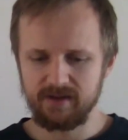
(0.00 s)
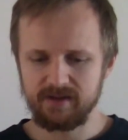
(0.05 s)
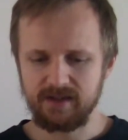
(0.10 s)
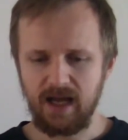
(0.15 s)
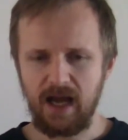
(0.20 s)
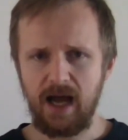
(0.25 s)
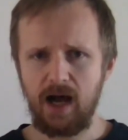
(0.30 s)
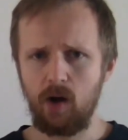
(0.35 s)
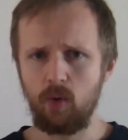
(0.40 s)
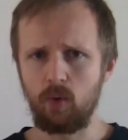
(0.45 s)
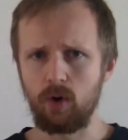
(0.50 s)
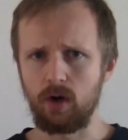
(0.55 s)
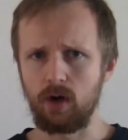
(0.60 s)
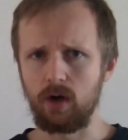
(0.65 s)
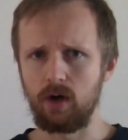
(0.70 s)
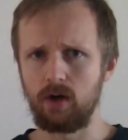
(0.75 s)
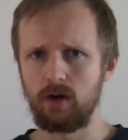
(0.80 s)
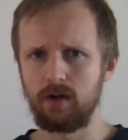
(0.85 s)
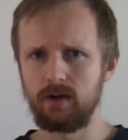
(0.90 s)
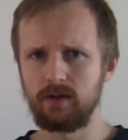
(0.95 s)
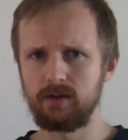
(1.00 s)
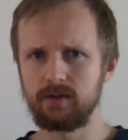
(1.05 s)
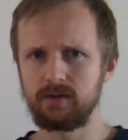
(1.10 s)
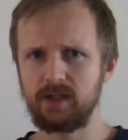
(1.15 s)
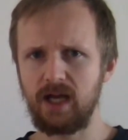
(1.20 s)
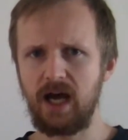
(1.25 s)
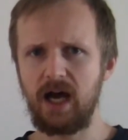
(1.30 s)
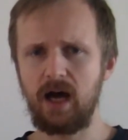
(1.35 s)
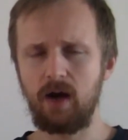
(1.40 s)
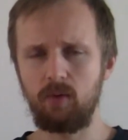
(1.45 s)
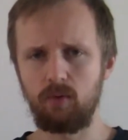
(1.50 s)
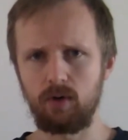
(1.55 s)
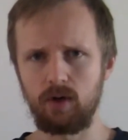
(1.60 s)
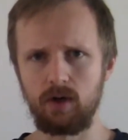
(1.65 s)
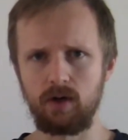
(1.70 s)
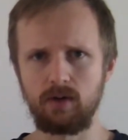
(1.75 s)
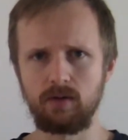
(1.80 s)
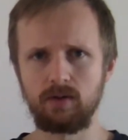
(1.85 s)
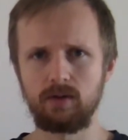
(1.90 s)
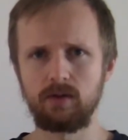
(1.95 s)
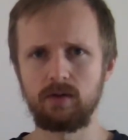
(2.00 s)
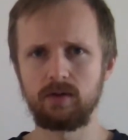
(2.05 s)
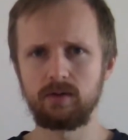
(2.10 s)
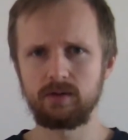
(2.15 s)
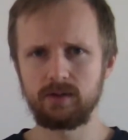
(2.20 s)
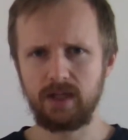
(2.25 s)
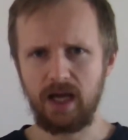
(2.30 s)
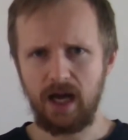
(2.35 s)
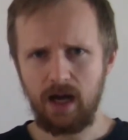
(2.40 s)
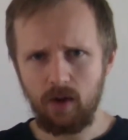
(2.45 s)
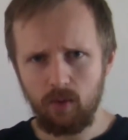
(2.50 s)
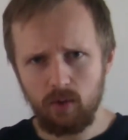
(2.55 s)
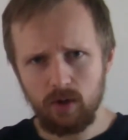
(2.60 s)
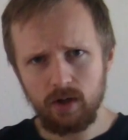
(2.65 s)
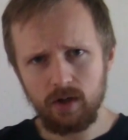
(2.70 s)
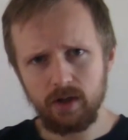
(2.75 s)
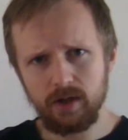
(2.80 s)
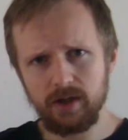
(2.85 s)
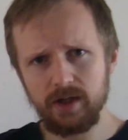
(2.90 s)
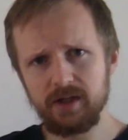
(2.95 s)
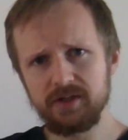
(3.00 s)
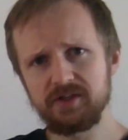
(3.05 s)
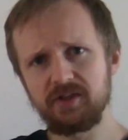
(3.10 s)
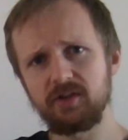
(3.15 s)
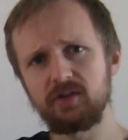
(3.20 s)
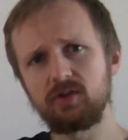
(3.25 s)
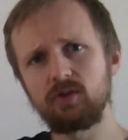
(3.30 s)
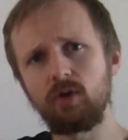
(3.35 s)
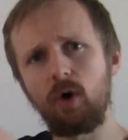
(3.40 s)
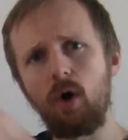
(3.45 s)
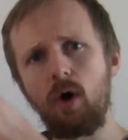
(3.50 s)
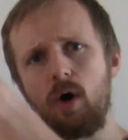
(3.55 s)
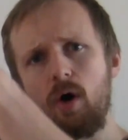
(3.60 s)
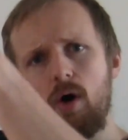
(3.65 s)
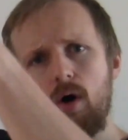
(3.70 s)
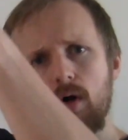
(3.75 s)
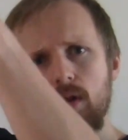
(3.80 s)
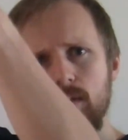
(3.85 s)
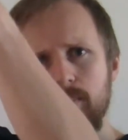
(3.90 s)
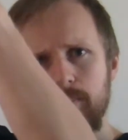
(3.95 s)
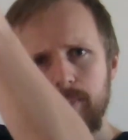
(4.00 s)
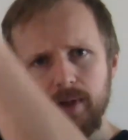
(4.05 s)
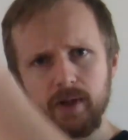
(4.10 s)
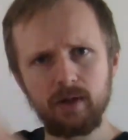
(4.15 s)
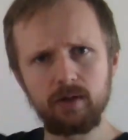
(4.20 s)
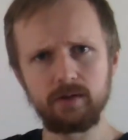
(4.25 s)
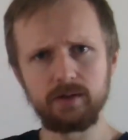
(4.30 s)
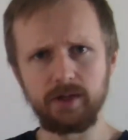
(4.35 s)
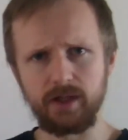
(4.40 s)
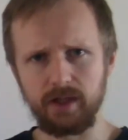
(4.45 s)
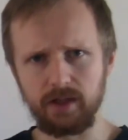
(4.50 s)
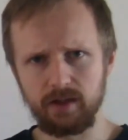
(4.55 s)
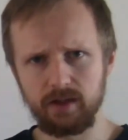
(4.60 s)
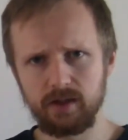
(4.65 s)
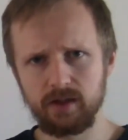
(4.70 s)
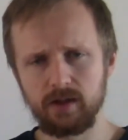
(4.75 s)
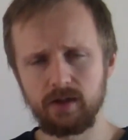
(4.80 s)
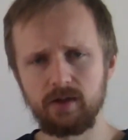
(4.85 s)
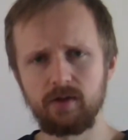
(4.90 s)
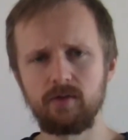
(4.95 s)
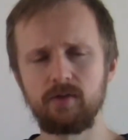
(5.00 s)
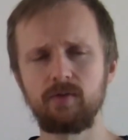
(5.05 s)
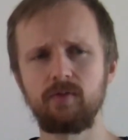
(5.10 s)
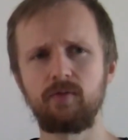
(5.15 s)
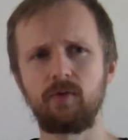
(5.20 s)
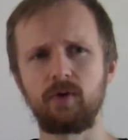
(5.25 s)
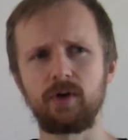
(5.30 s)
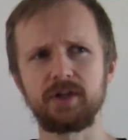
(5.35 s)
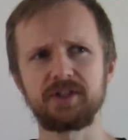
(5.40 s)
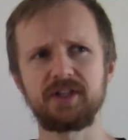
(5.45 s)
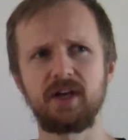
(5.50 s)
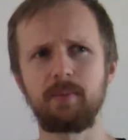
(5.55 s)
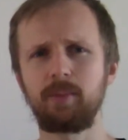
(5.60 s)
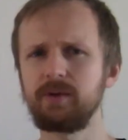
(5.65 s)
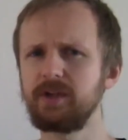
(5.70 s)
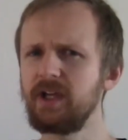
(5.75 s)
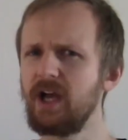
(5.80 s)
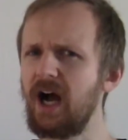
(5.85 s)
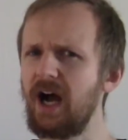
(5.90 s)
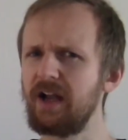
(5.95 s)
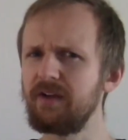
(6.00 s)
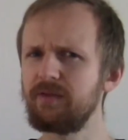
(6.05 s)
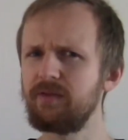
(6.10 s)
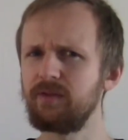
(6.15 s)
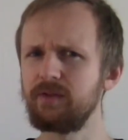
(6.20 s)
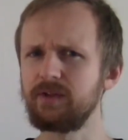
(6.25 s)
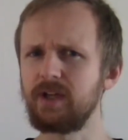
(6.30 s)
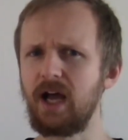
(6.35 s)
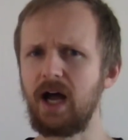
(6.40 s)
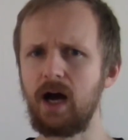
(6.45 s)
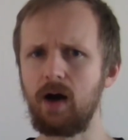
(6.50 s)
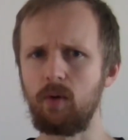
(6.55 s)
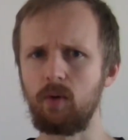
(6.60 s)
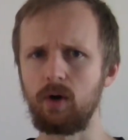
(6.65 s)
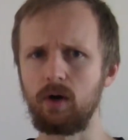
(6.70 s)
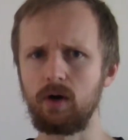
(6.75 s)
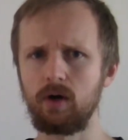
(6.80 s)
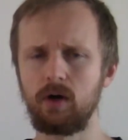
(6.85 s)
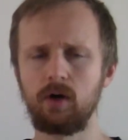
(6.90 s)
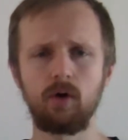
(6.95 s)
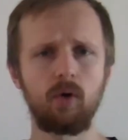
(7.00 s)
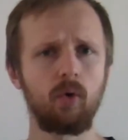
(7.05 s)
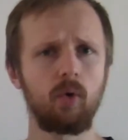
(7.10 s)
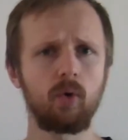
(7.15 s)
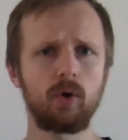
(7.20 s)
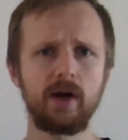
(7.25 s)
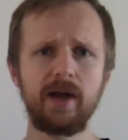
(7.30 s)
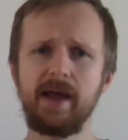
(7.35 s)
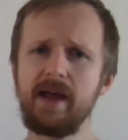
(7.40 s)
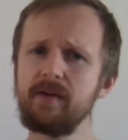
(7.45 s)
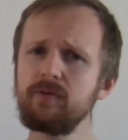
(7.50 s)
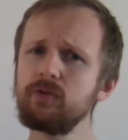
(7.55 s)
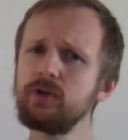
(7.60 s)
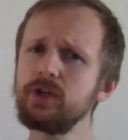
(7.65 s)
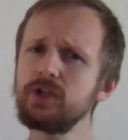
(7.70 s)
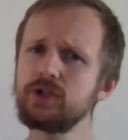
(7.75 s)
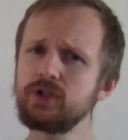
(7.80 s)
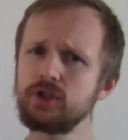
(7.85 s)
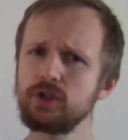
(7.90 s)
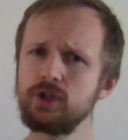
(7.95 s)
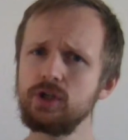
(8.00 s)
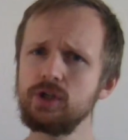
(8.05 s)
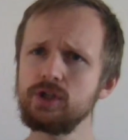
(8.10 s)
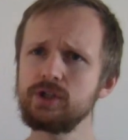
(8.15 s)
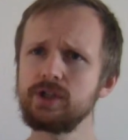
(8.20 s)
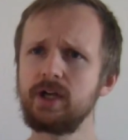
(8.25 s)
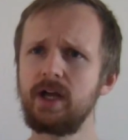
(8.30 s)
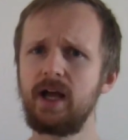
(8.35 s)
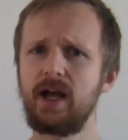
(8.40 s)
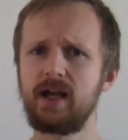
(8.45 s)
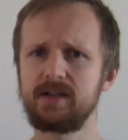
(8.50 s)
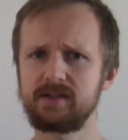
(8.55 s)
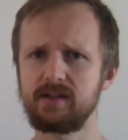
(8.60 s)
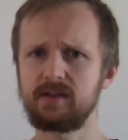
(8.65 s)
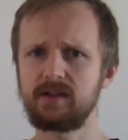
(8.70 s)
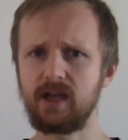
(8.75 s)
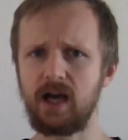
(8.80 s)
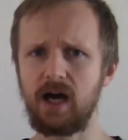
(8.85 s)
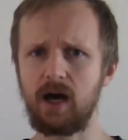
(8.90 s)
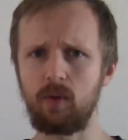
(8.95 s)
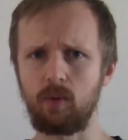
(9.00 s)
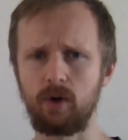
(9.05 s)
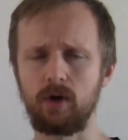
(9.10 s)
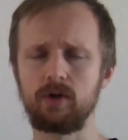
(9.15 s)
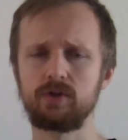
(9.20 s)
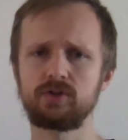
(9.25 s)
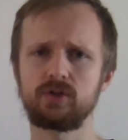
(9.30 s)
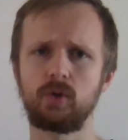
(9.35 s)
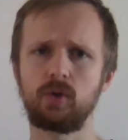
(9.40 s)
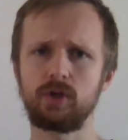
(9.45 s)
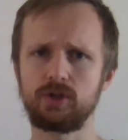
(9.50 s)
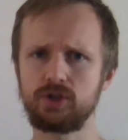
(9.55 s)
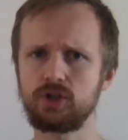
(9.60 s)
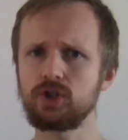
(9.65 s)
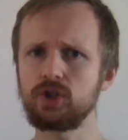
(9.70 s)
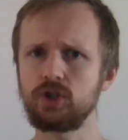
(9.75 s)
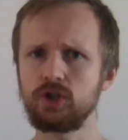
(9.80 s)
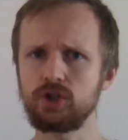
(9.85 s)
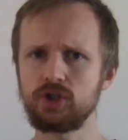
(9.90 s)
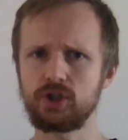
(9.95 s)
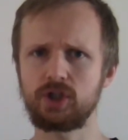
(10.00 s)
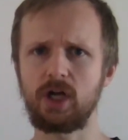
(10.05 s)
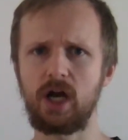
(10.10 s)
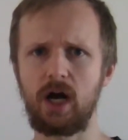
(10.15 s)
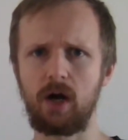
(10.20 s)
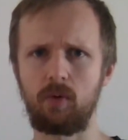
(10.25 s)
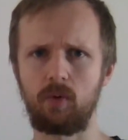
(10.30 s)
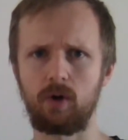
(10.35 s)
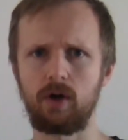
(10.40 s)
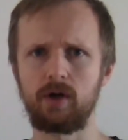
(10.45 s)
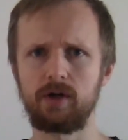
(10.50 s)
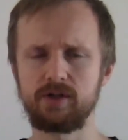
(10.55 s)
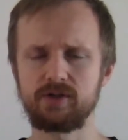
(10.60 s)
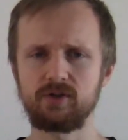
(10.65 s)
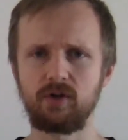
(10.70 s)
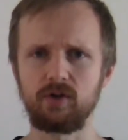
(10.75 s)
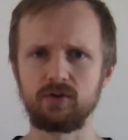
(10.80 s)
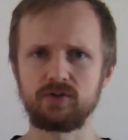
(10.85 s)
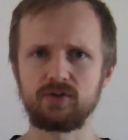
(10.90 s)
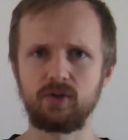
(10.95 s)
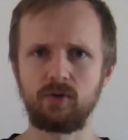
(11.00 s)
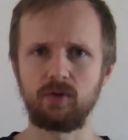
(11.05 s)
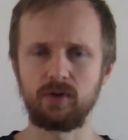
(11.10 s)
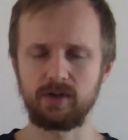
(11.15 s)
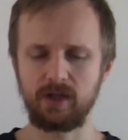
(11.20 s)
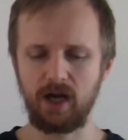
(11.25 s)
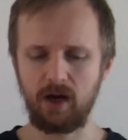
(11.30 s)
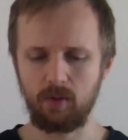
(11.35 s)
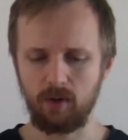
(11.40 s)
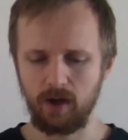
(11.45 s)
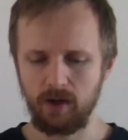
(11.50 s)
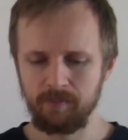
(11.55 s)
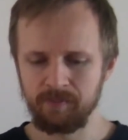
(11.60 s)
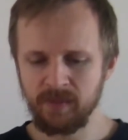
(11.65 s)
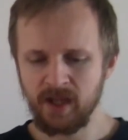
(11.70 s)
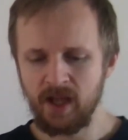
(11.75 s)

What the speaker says: Tower, tower. Tower is a tall building, for example, the Eiffel Tower. Or every church has a tower, so a church tower is also a tower.